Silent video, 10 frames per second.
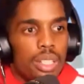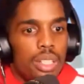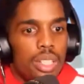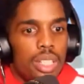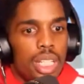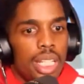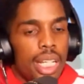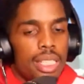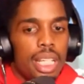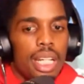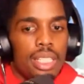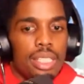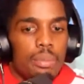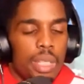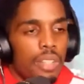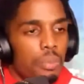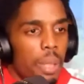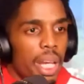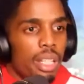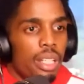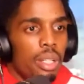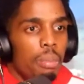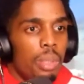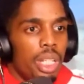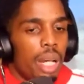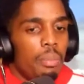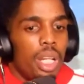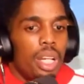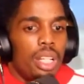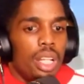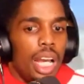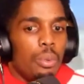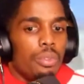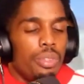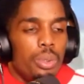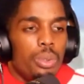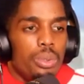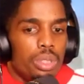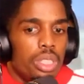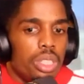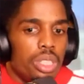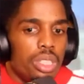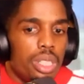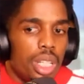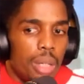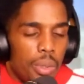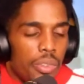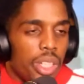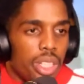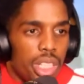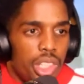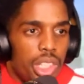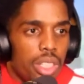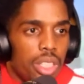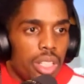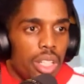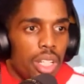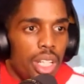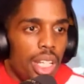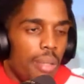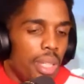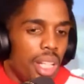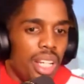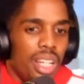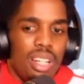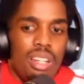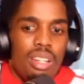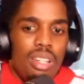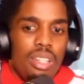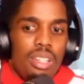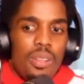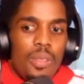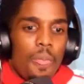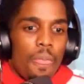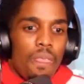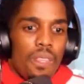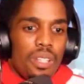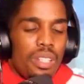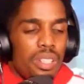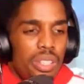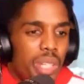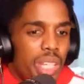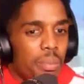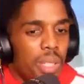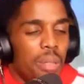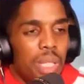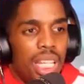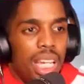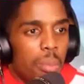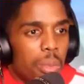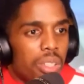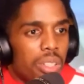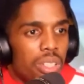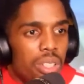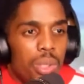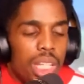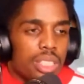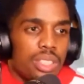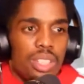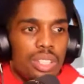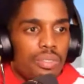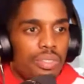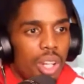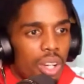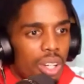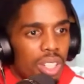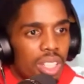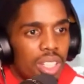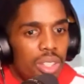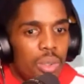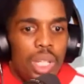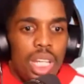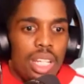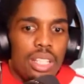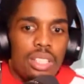then that's kind of some give back. But I'm not, I refused to come over here this year and be like, you can't become a gamer. You can't start a blog. You can't